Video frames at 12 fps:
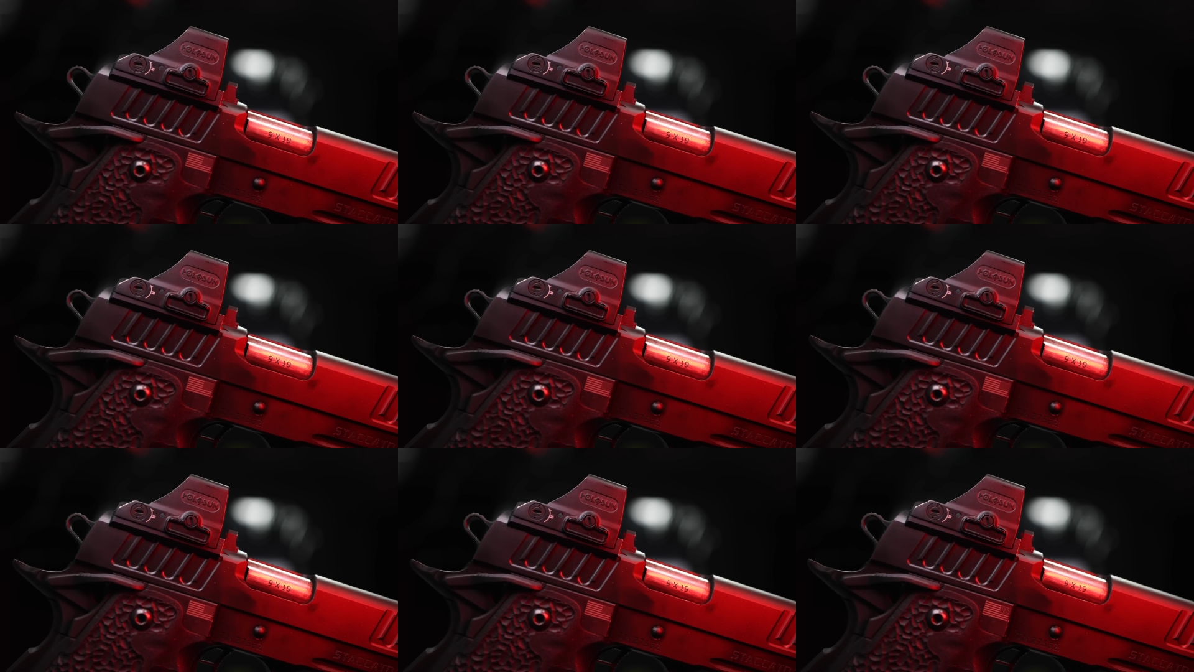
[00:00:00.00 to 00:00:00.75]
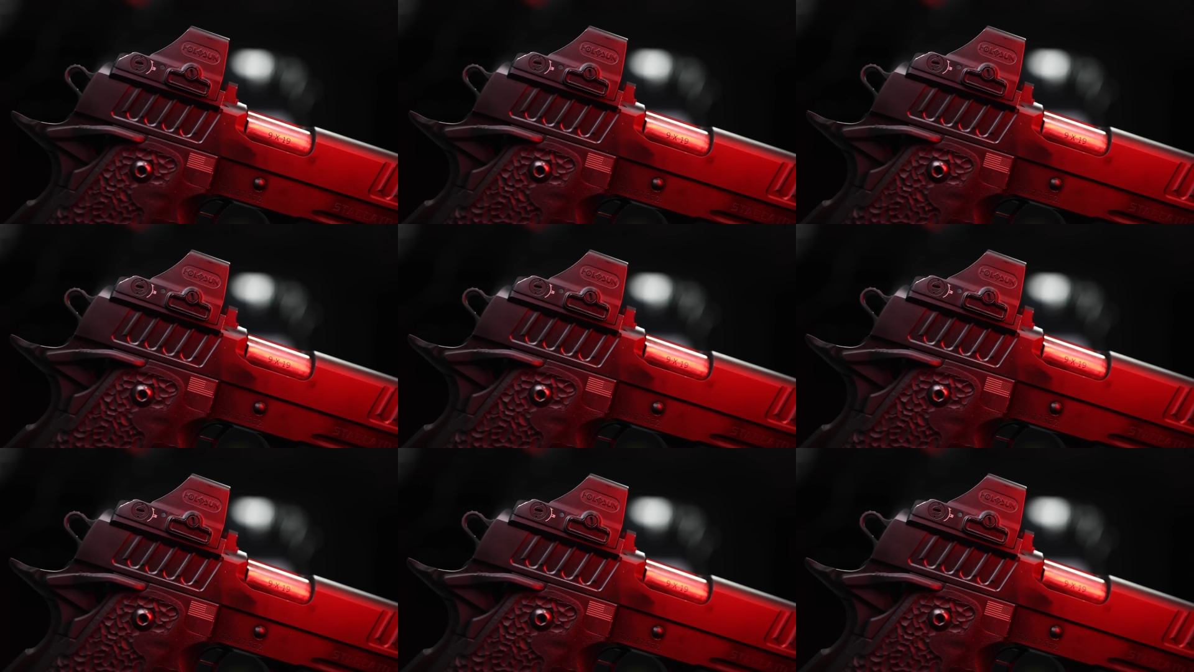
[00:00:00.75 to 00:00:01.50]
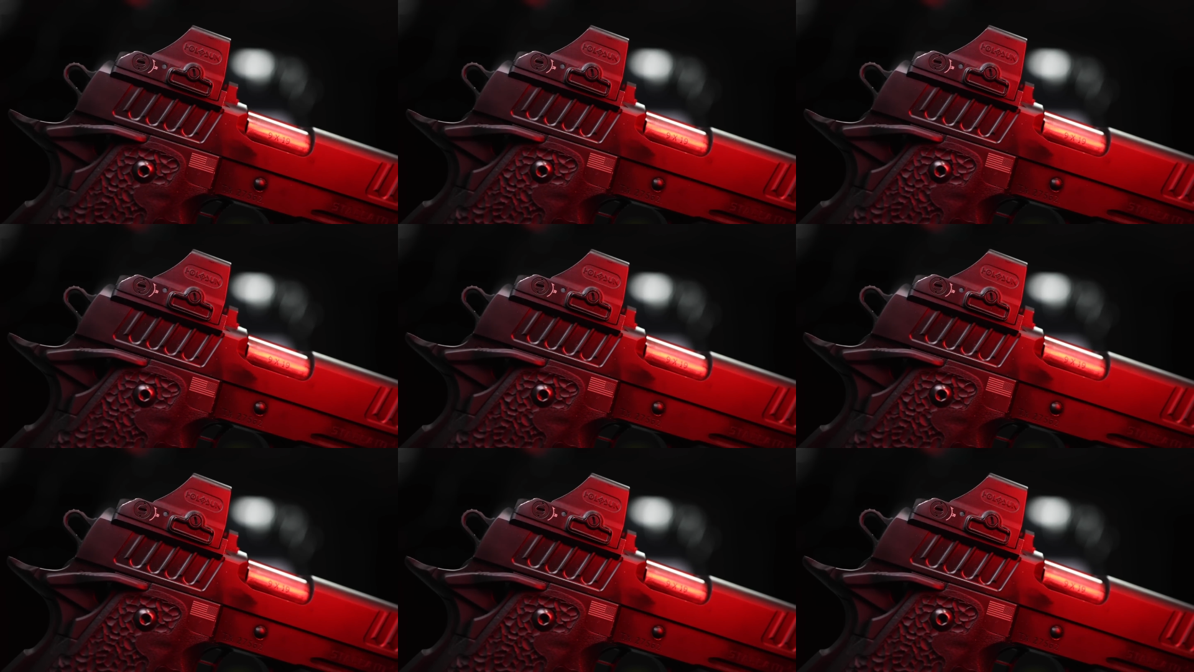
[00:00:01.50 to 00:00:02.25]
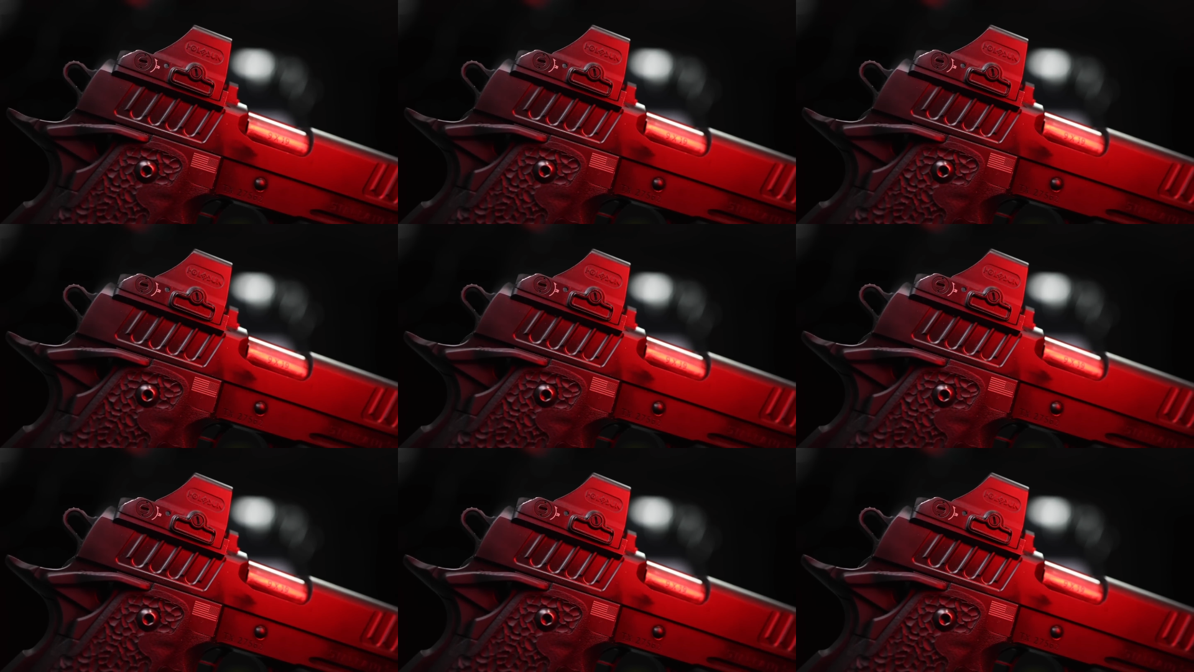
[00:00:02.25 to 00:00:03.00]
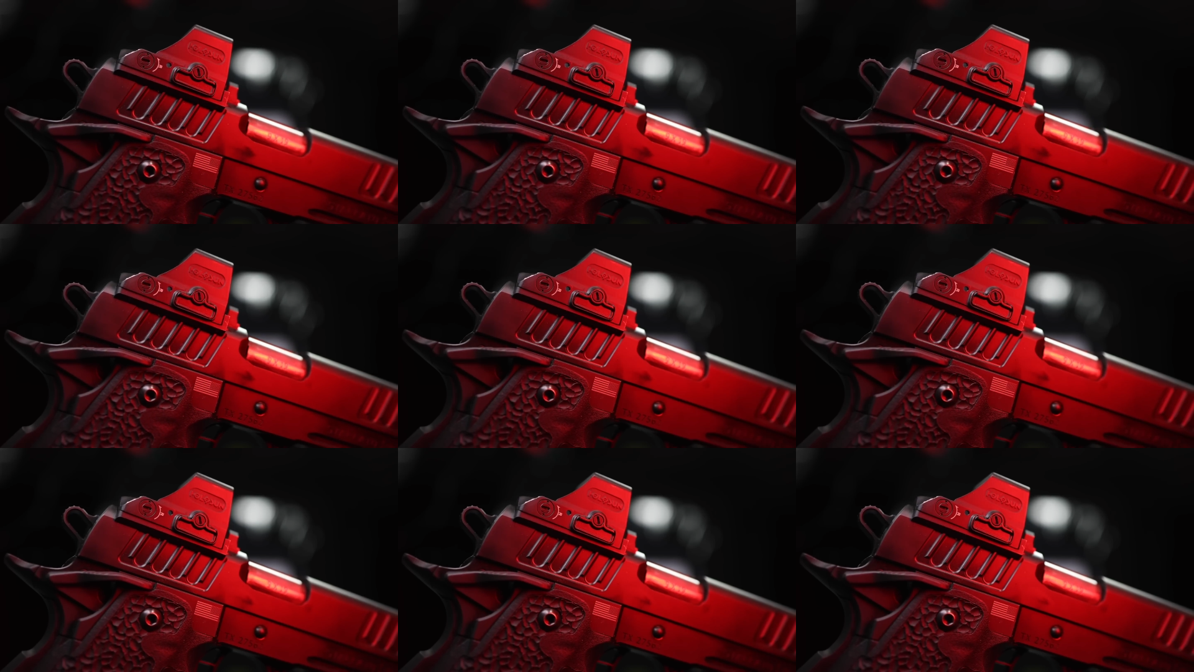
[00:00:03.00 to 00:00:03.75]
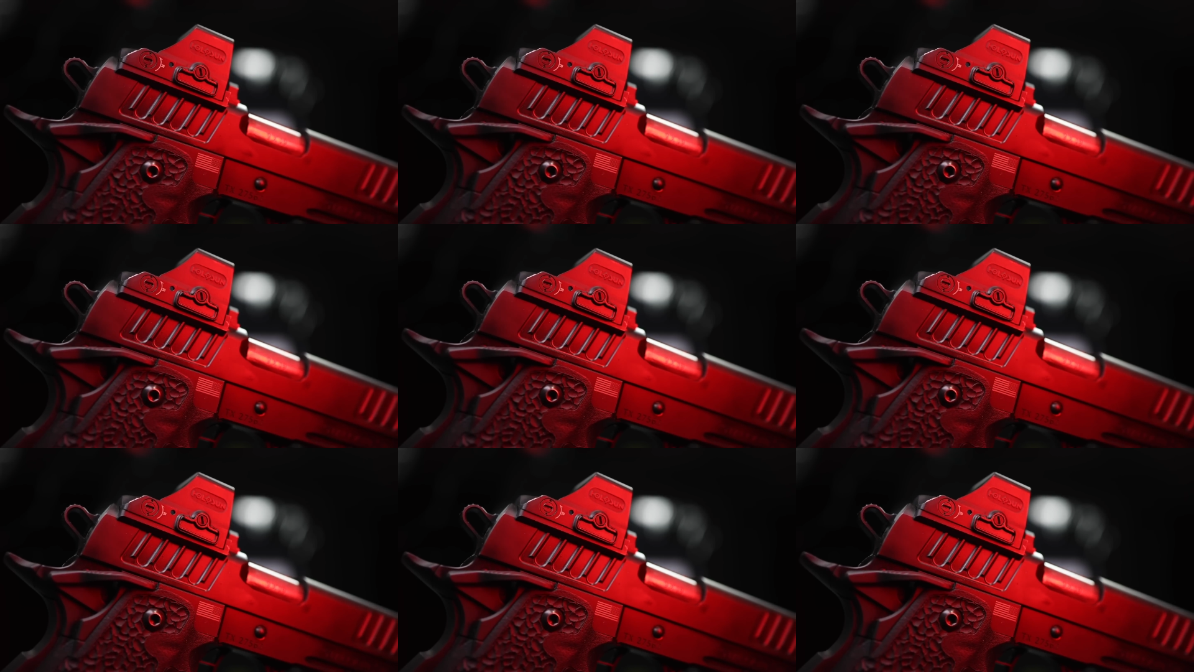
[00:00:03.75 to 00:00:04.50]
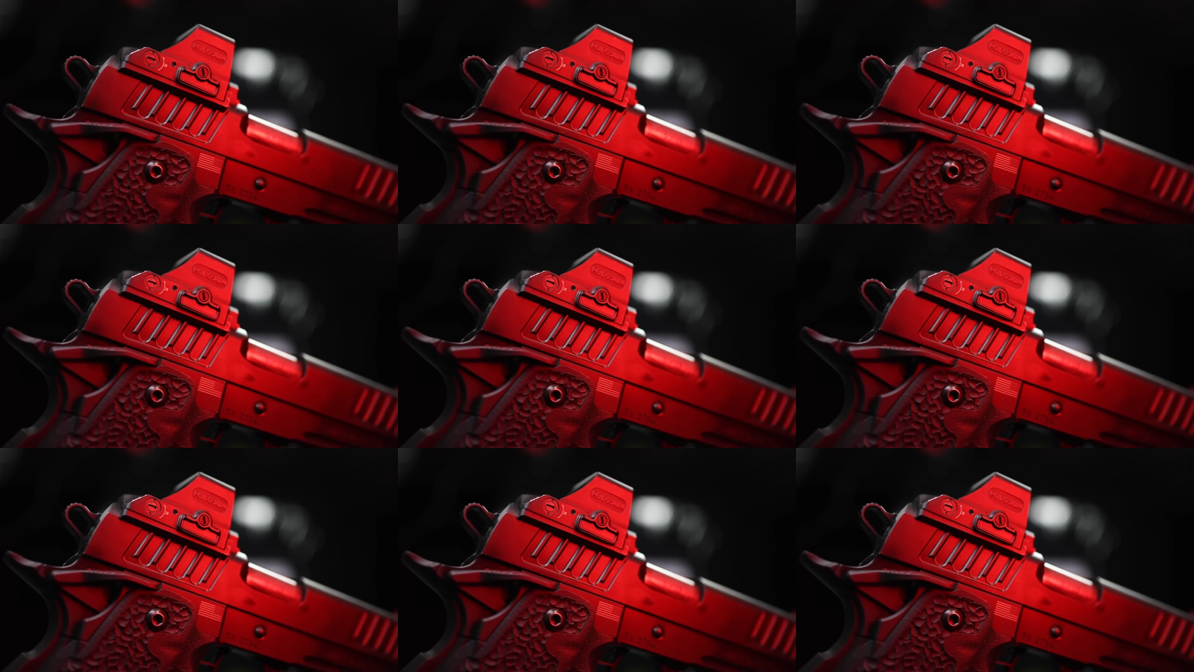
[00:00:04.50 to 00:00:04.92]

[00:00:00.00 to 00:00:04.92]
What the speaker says: No face is visible, so there are no lips to read.